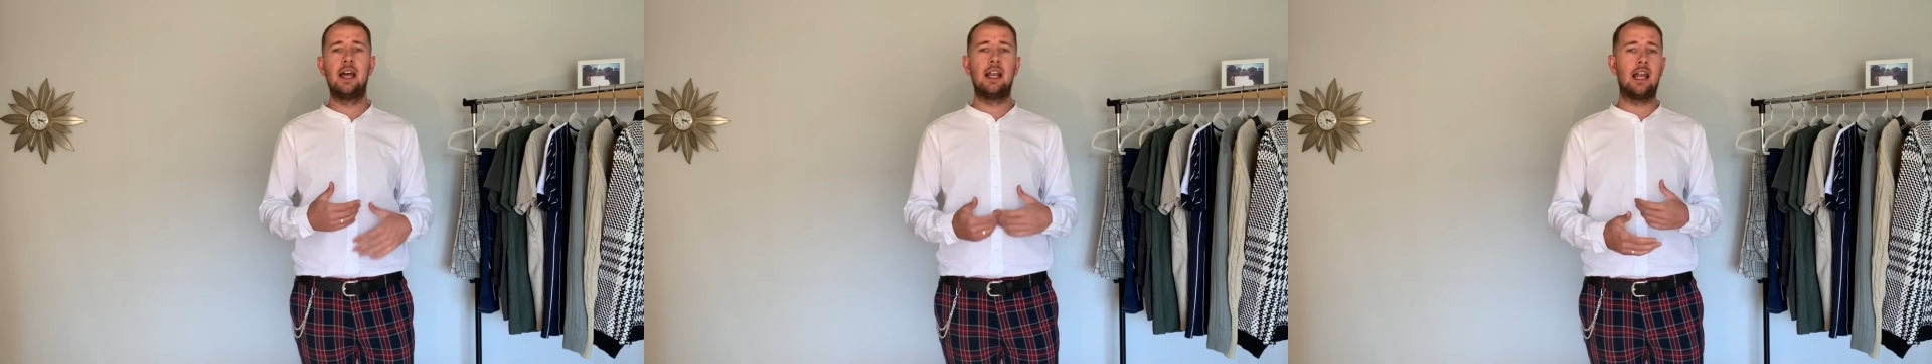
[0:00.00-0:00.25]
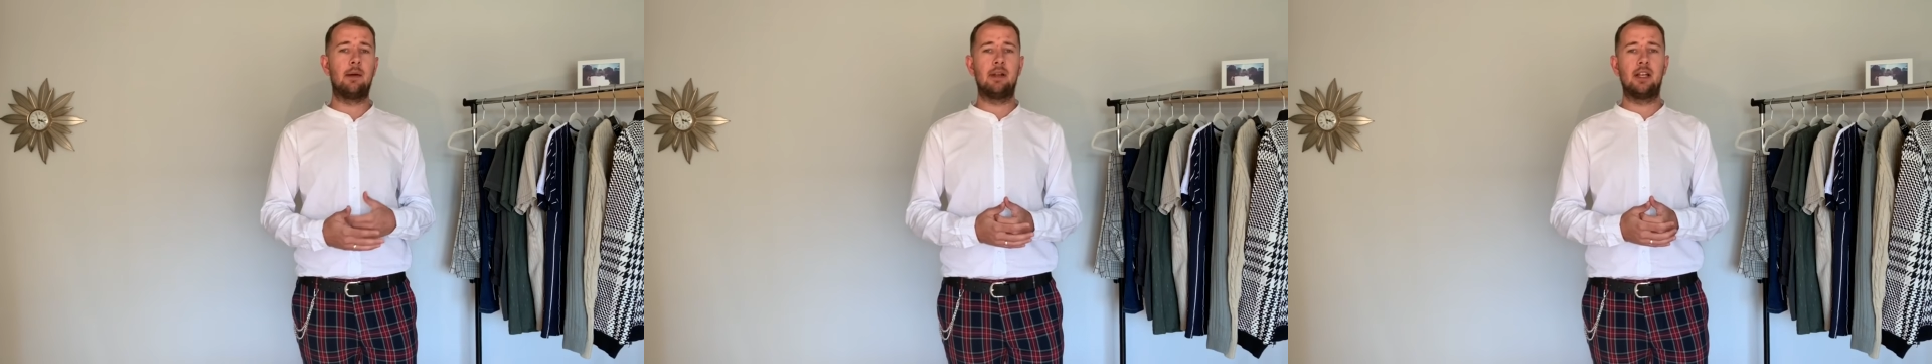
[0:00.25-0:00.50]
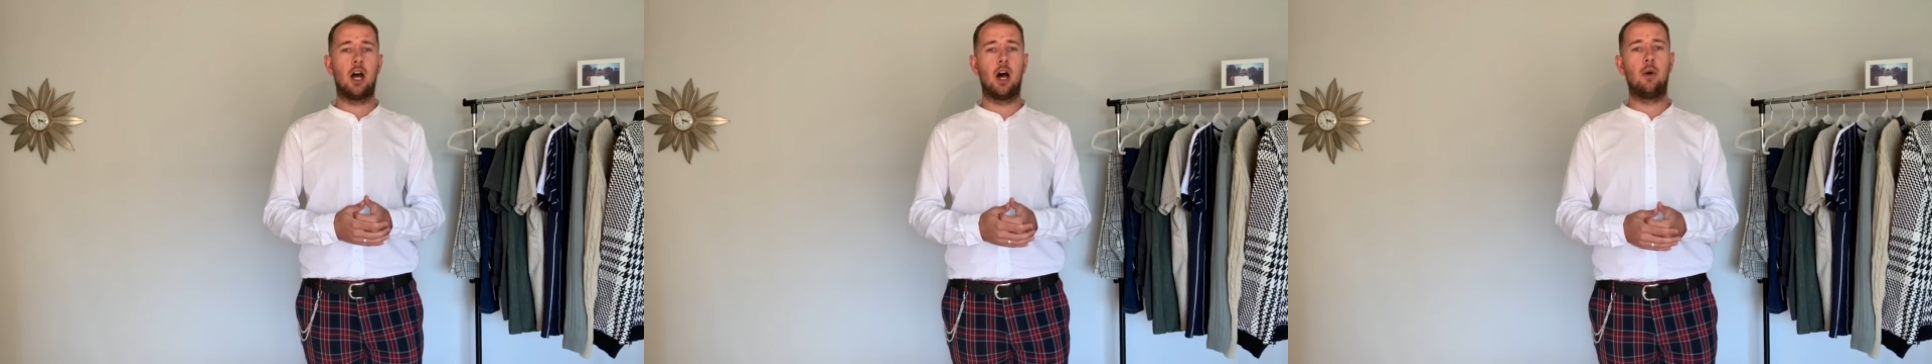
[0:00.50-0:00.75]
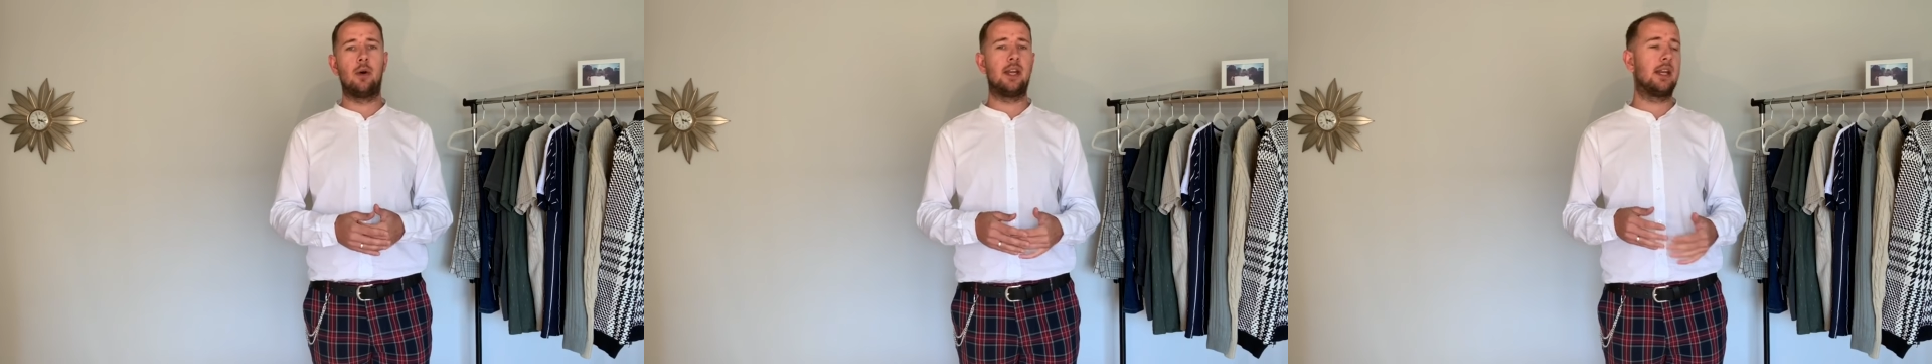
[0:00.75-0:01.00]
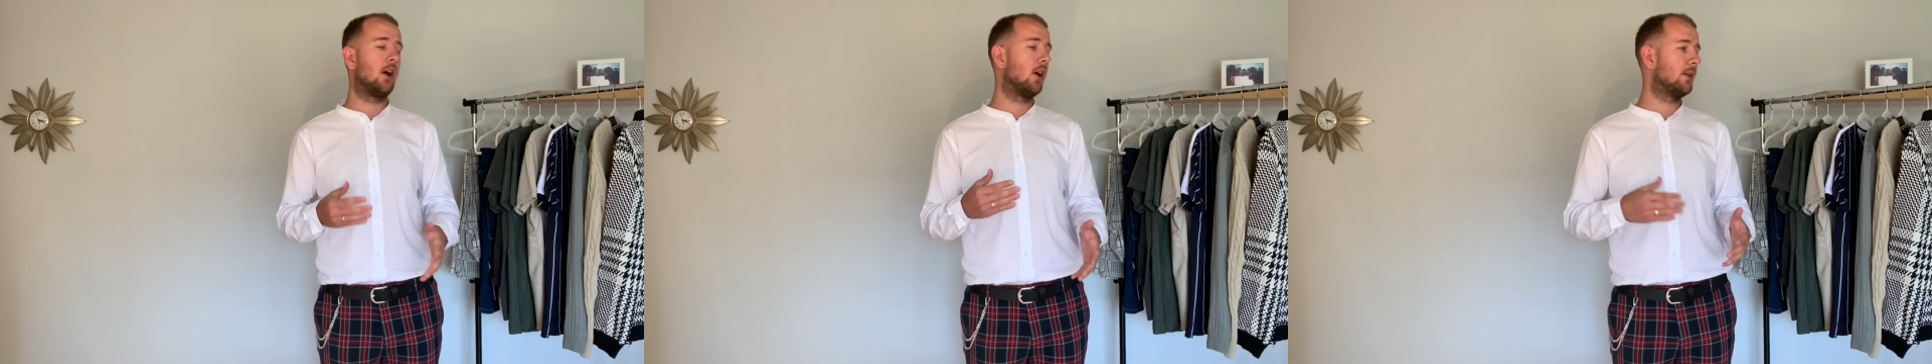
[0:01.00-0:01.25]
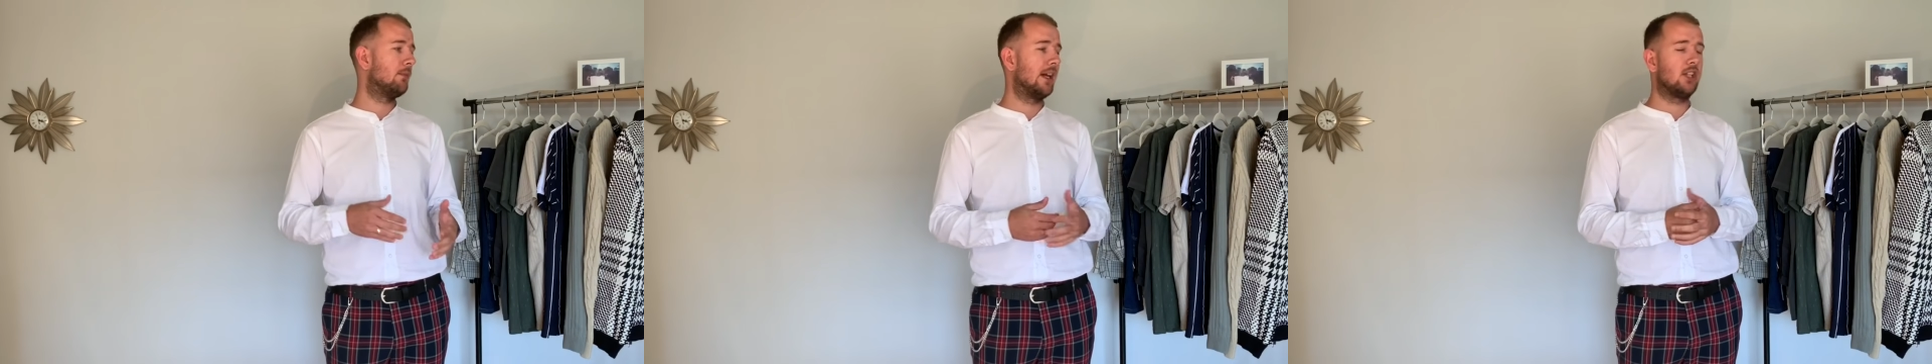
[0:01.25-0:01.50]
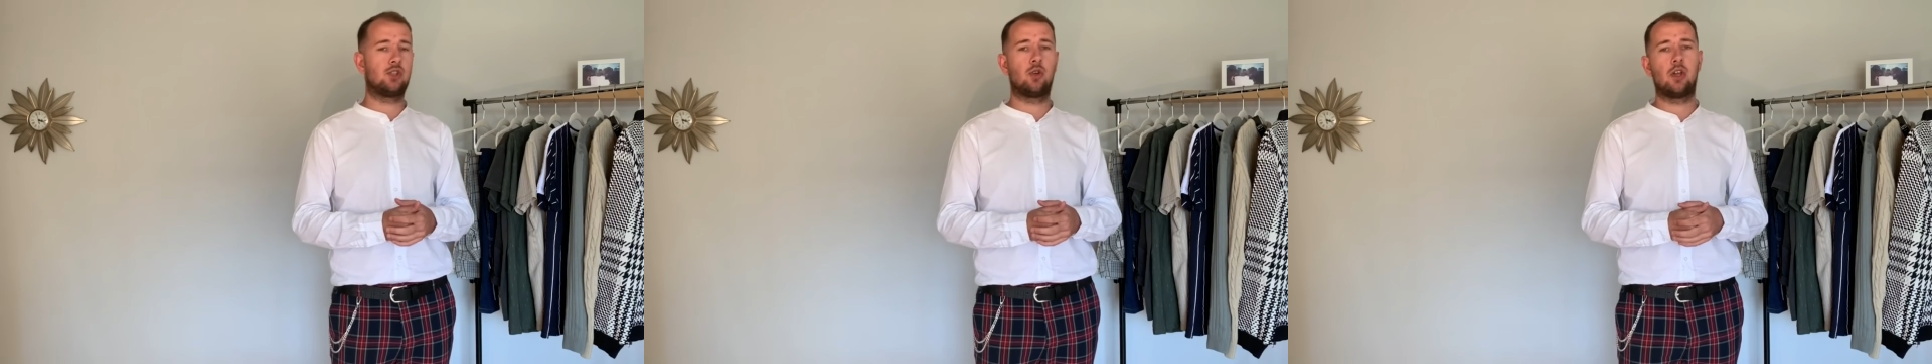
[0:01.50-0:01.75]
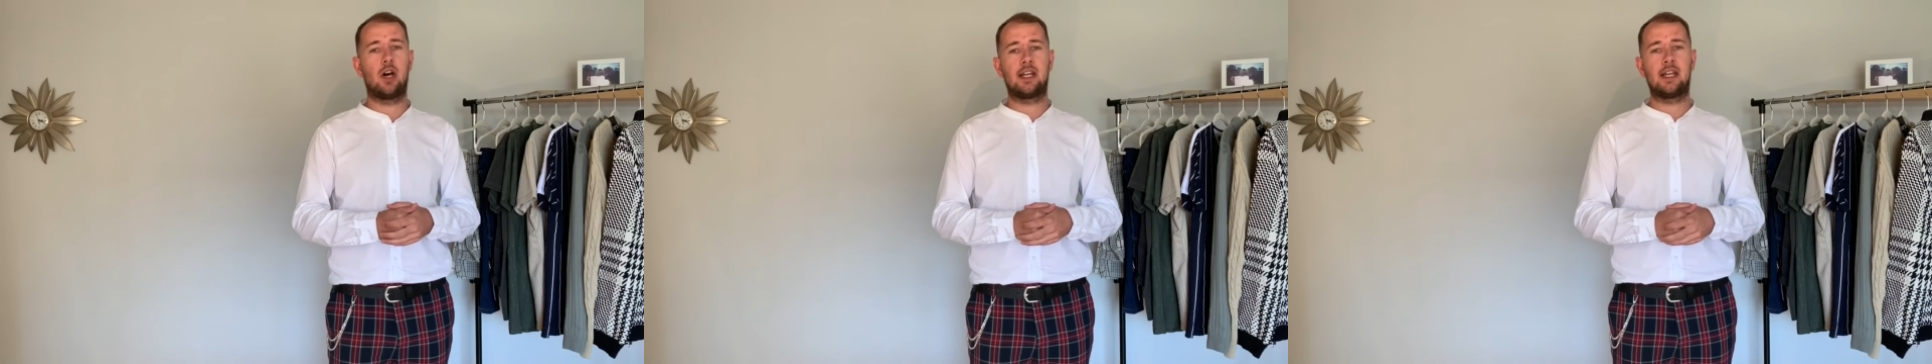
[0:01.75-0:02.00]
let me know, and then I can make
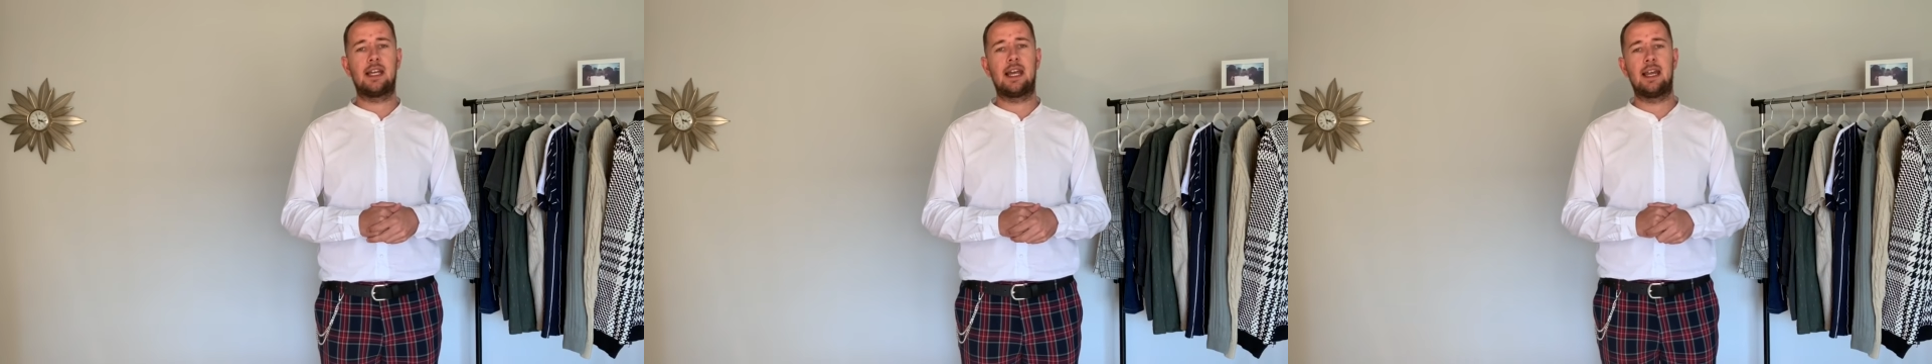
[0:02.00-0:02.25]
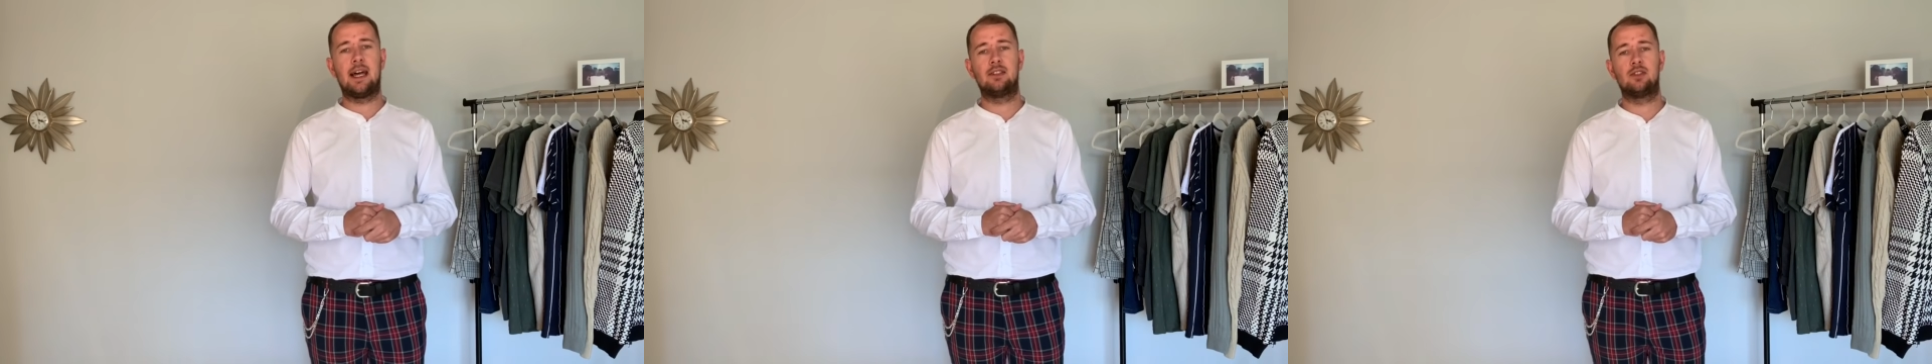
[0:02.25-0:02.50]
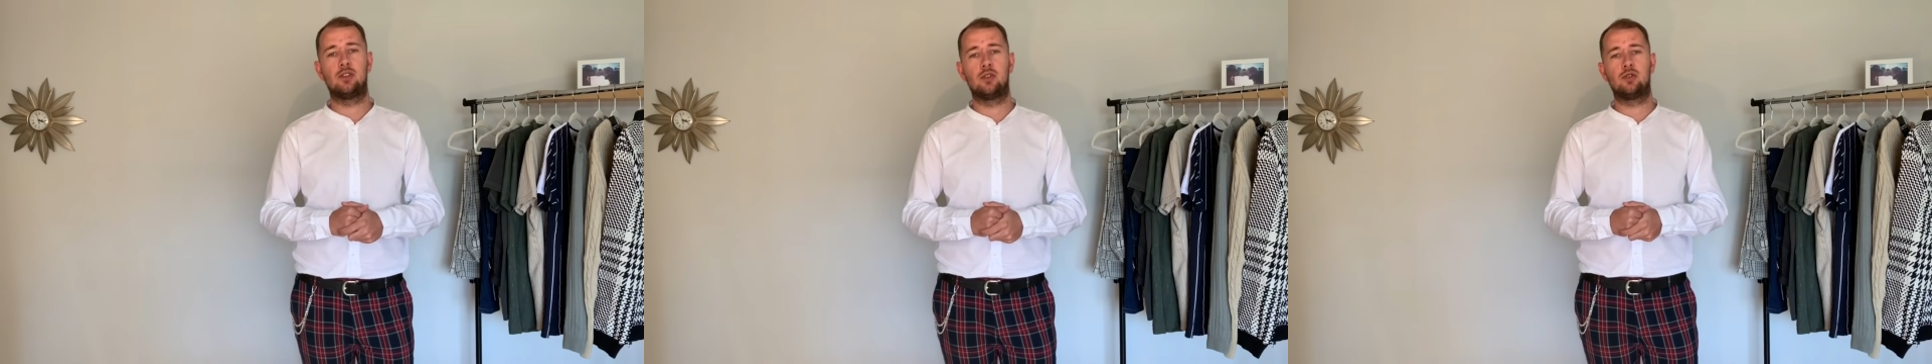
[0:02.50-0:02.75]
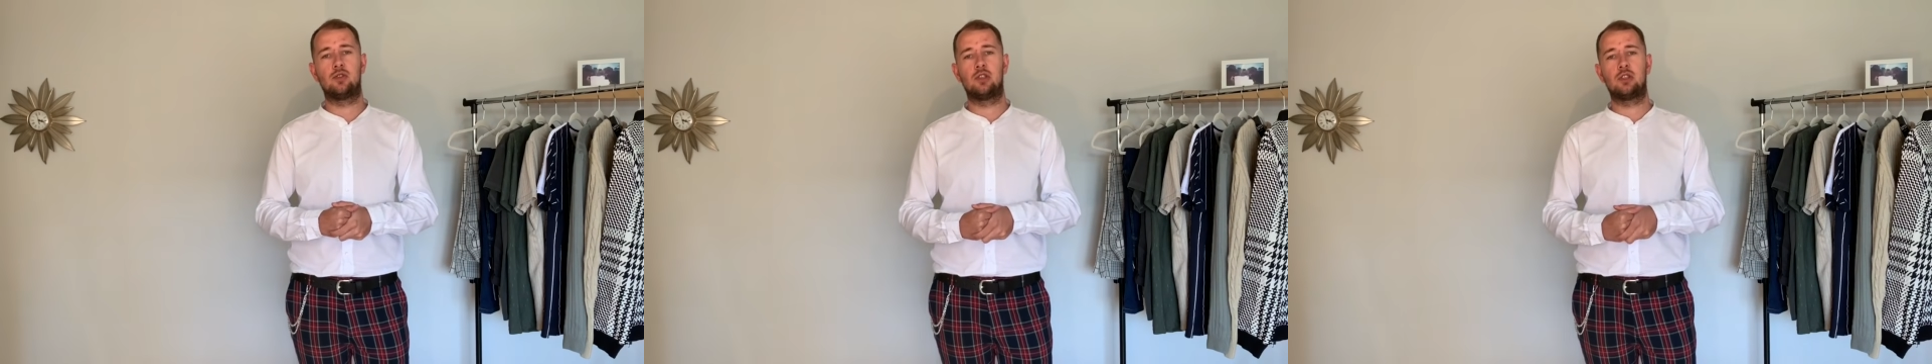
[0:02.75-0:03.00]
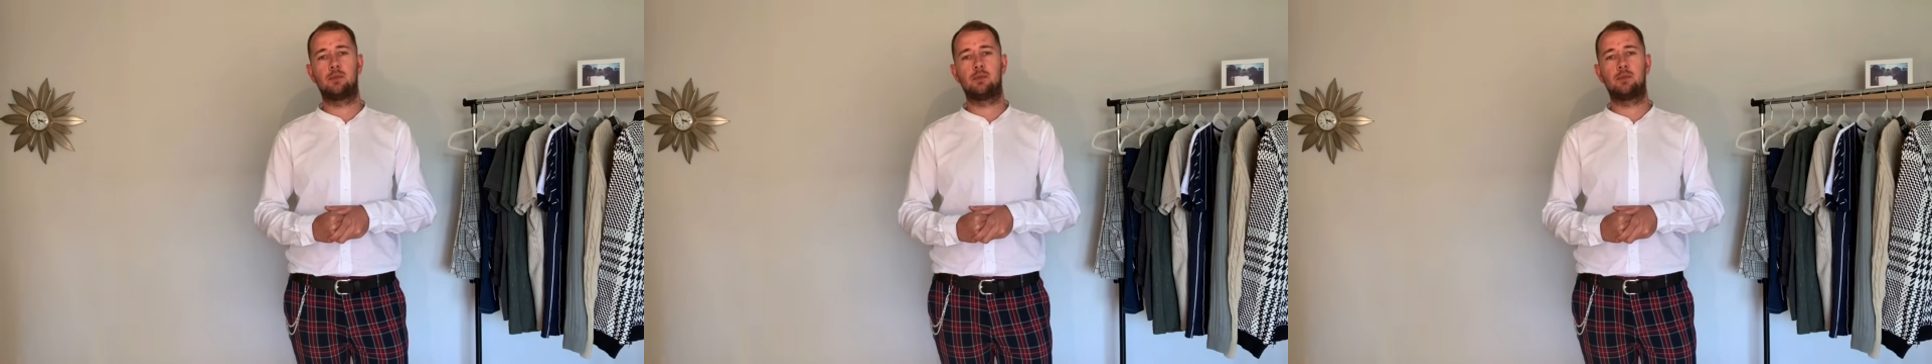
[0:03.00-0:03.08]
sure that I can get that to you as soon as